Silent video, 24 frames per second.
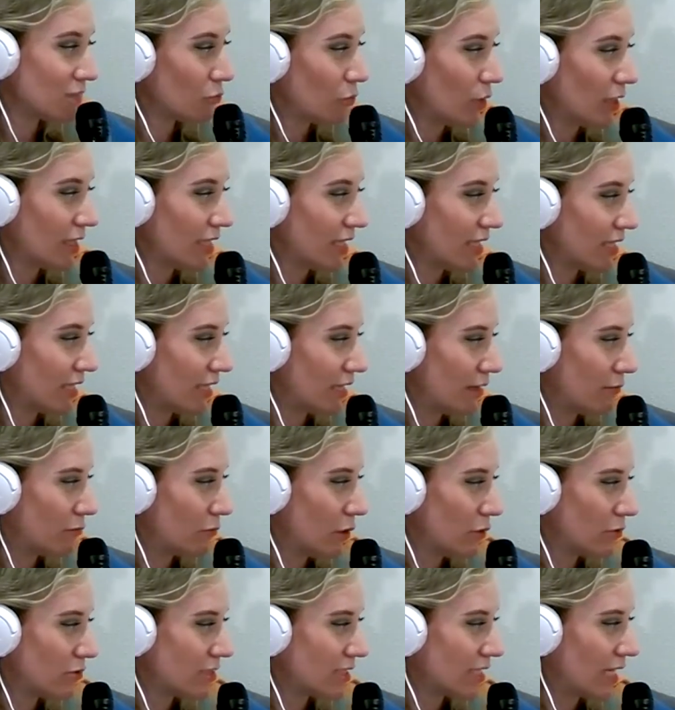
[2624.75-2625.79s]
the one thing that I'm
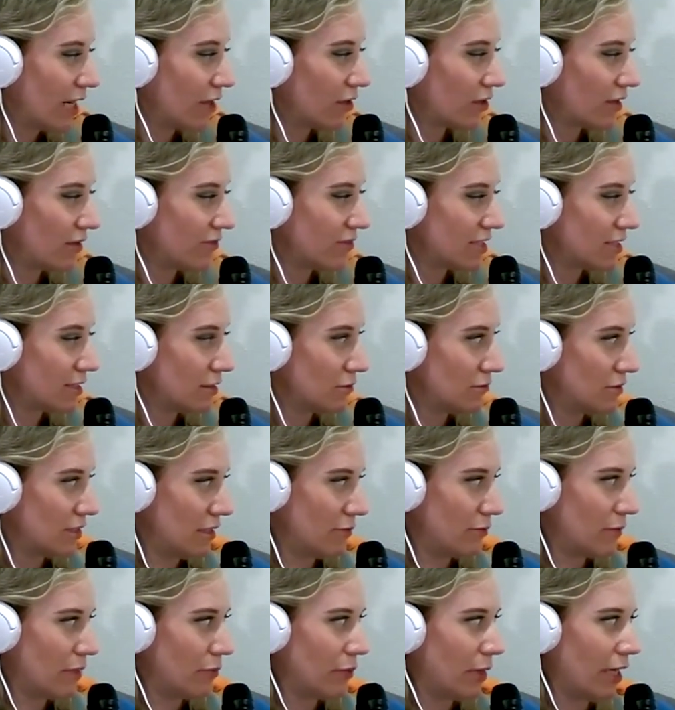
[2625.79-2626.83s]
most scared of is losing
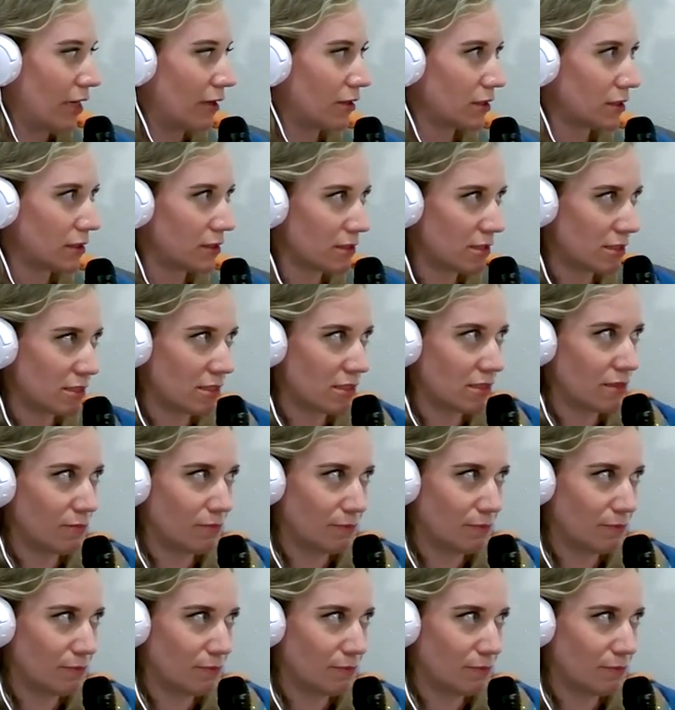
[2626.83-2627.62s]
my parents.